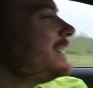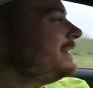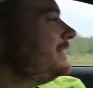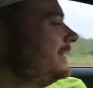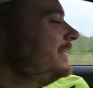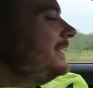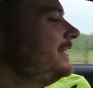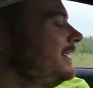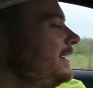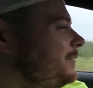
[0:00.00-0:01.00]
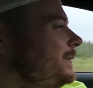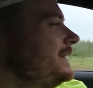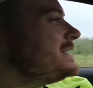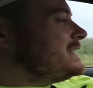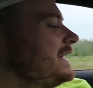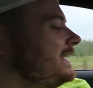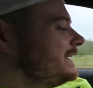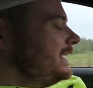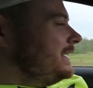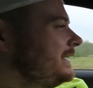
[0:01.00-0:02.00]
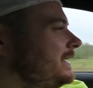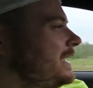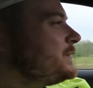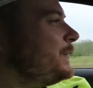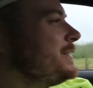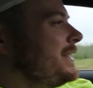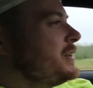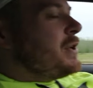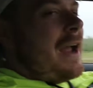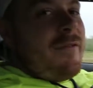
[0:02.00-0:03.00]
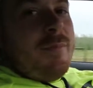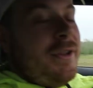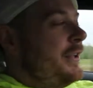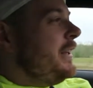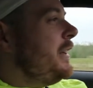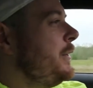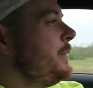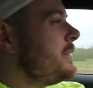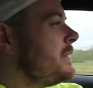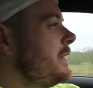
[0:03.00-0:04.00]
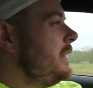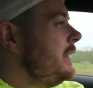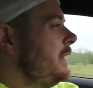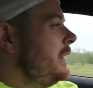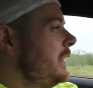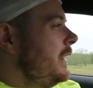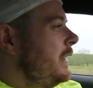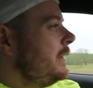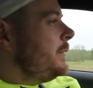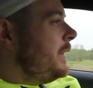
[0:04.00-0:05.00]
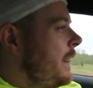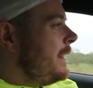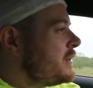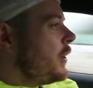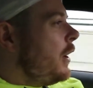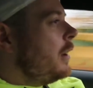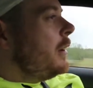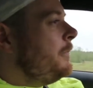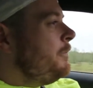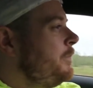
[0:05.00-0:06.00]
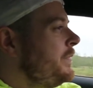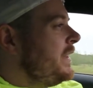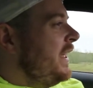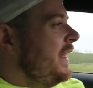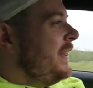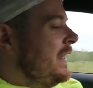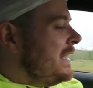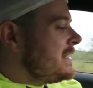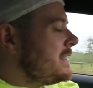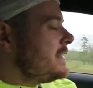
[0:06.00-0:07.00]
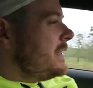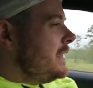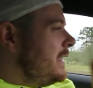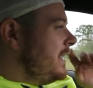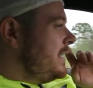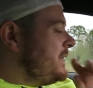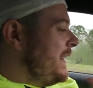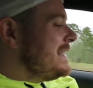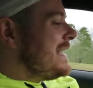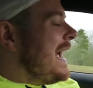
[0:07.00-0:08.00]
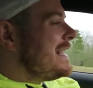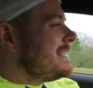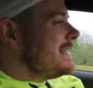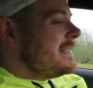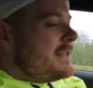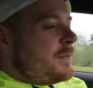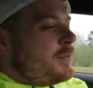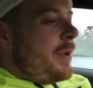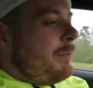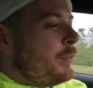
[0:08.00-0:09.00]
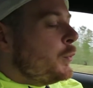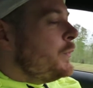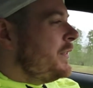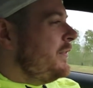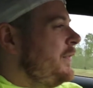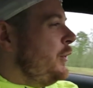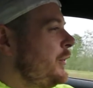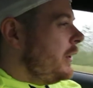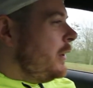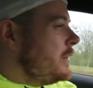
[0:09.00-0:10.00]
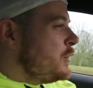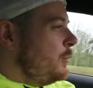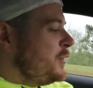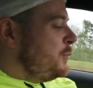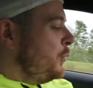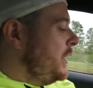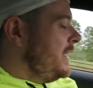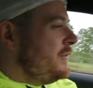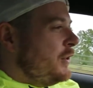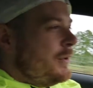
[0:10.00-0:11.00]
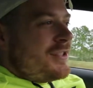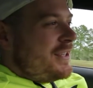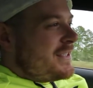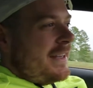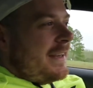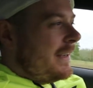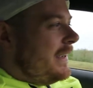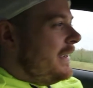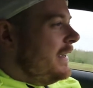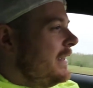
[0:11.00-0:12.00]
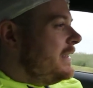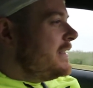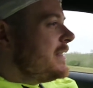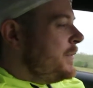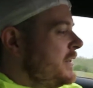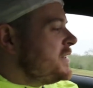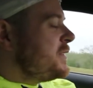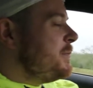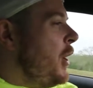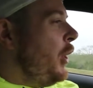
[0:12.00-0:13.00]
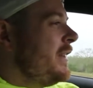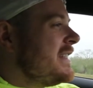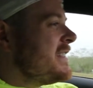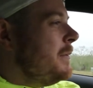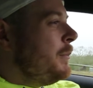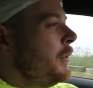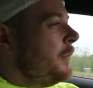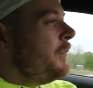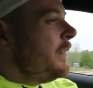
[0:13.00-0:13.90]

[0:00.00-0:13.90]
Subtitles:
Man, this is like, as far as like drivability goes, in this car, this is fantastic. This has improved the feel of the car so much more, even though it's just like something small and simple.